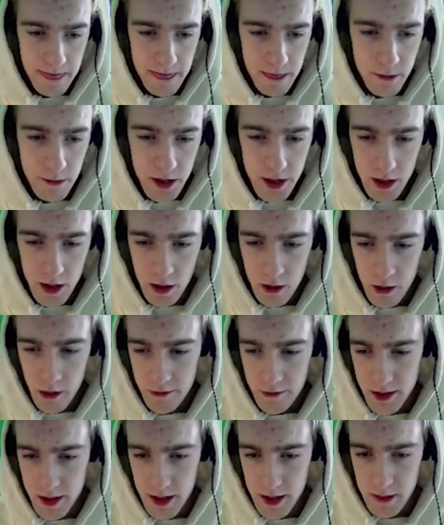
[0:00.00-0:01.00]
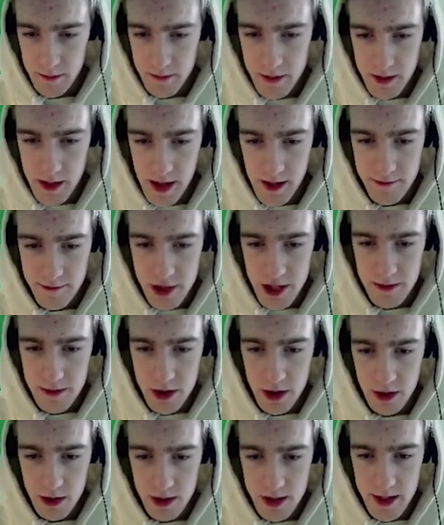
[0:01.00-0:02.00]
I'm gonna go over there. Do they have cheap
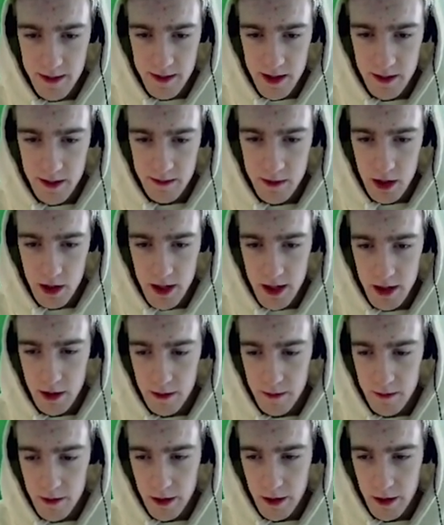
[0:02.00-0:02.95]
shot or something? No, they don't.